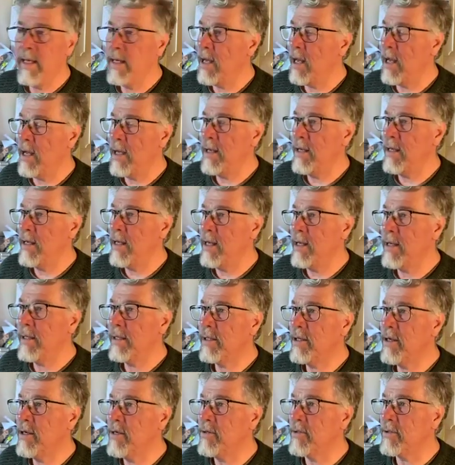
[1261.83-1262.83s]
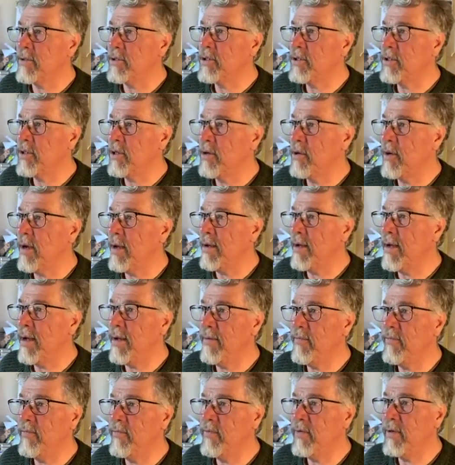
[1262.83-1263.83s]
and on it goes. So
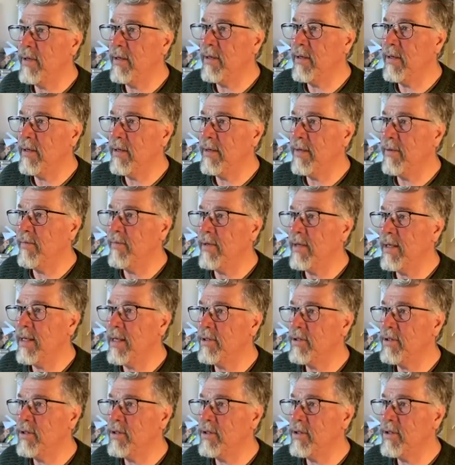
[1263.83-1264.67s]
I've a